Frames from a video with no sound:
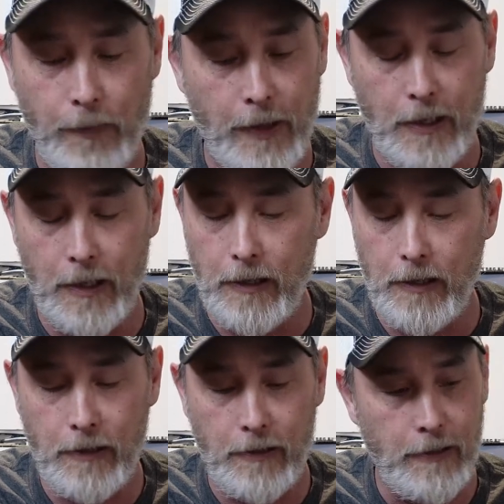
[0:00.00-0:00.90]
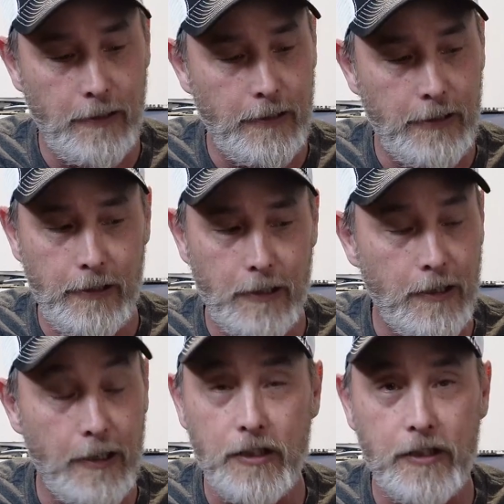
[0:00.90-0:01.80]
Uh, you know,
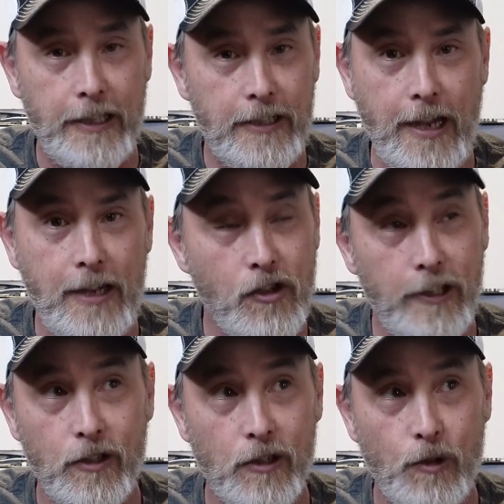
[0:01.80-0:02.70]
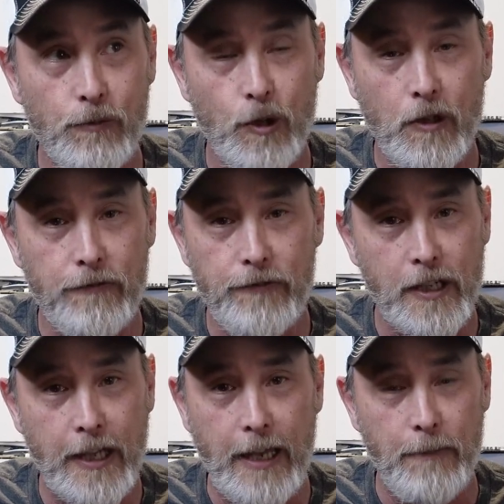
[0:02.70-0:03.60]
it's it's actually an overall fun
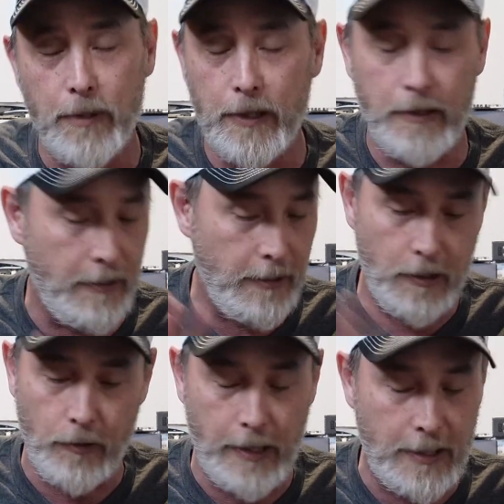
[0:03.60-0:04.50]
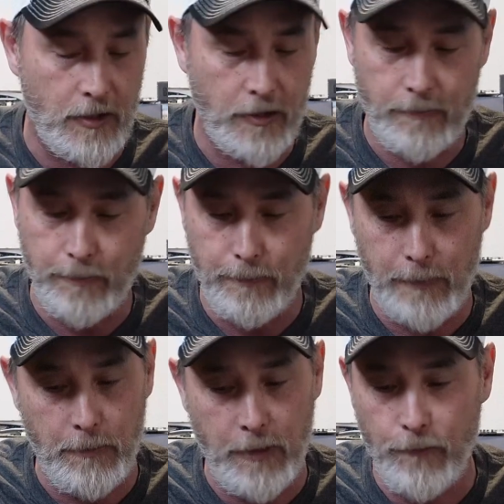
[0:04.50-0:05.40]
game, but you know that's
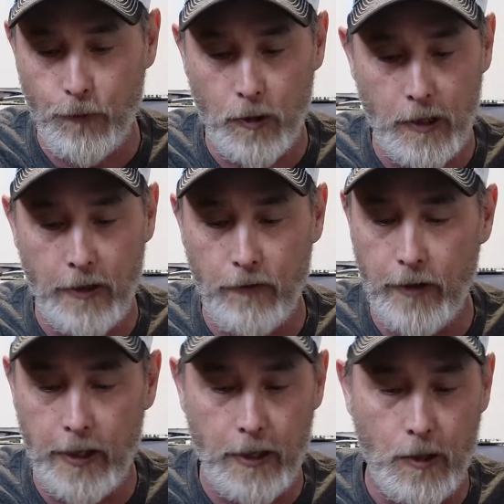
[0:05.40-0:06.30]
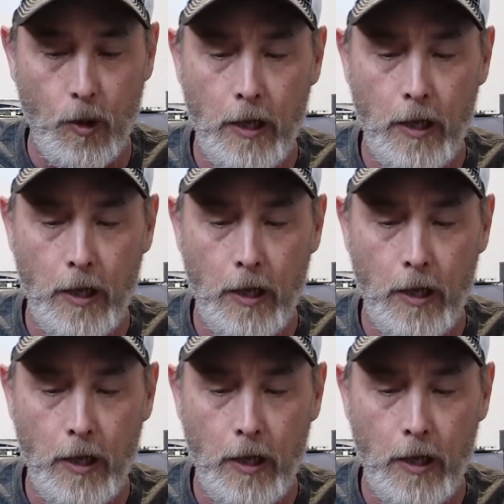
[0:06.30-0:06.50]
maybe for another video.